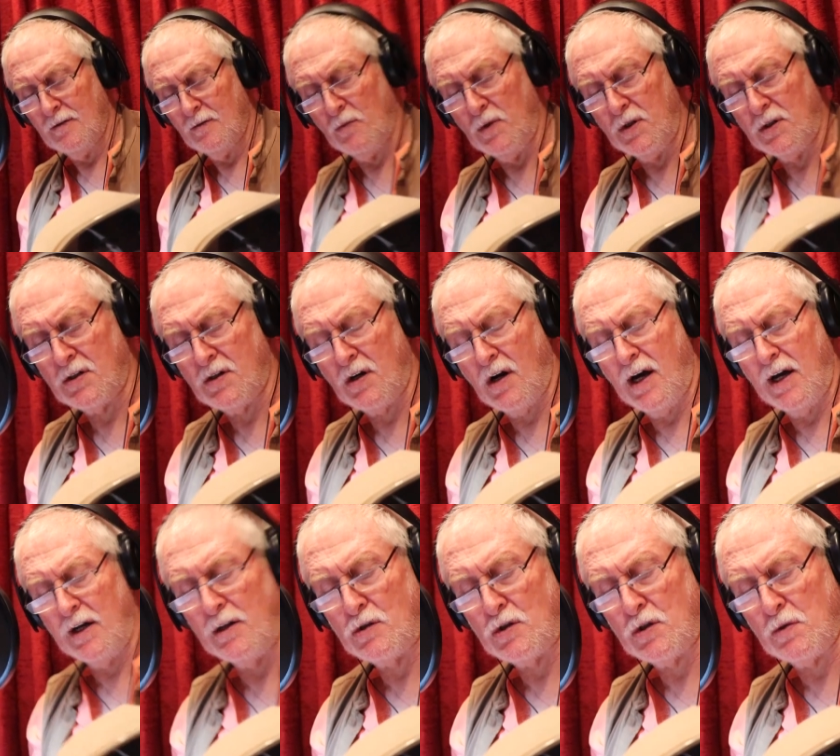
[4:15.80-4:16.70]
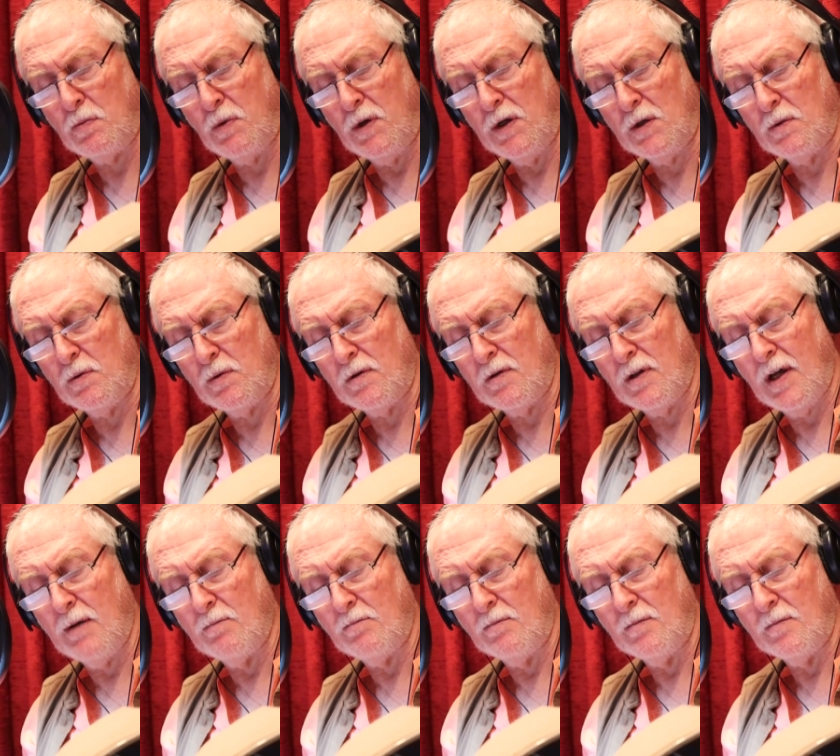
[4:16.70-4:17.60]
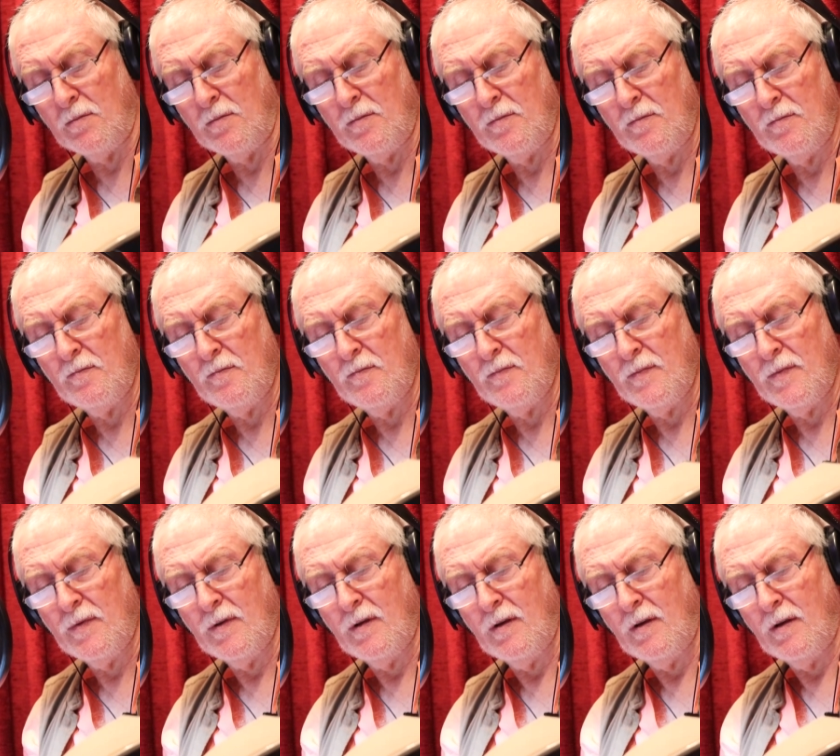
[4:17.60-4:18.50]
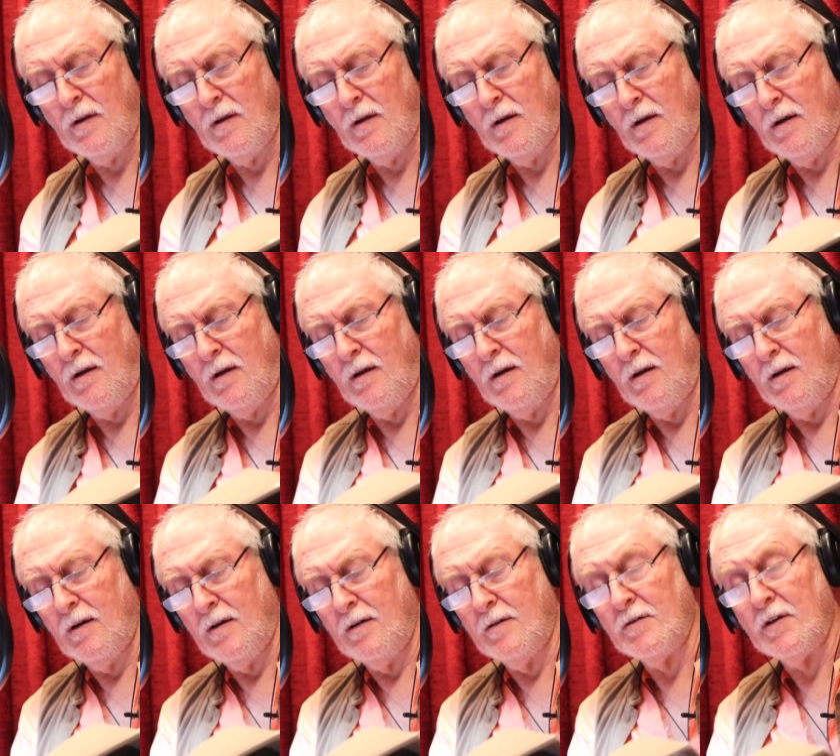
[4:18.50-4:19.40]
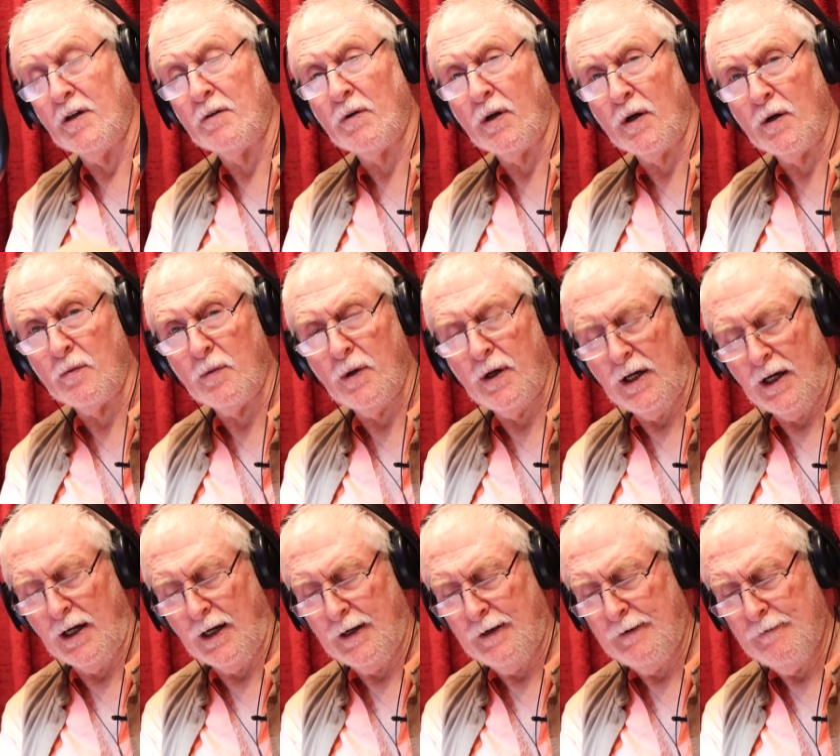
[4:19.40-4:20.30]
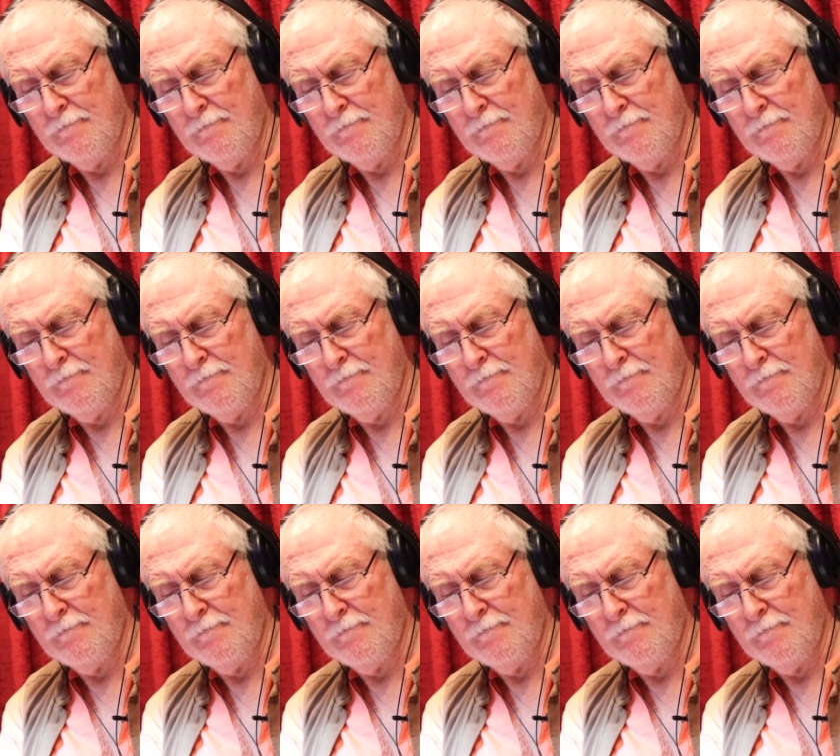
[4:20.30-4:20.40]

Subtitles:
We try and speak with them. They run away.